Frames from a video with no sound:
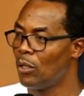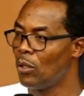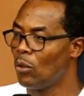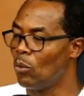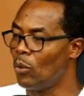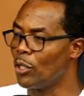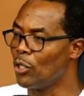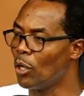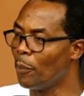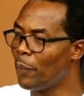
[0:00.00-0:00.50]

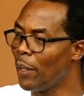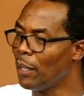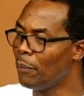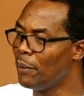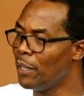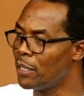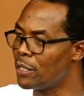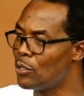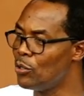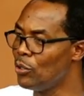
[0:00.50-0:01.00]
When you're paying
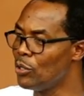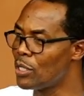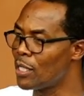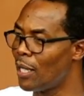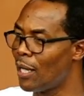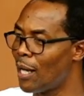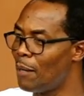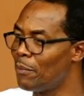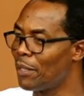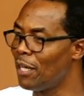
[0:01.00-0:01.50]
bills, do you
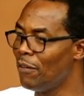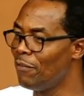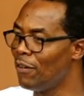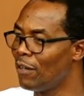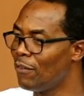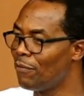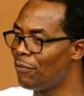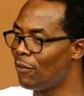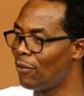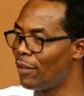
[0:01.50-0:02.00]
say, I'm
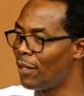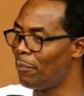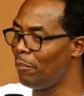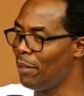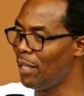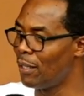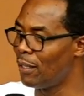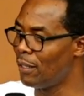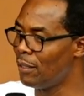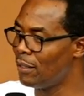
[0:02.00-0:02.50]
giving for the
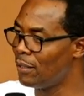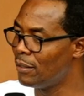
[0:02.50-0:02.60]
bill?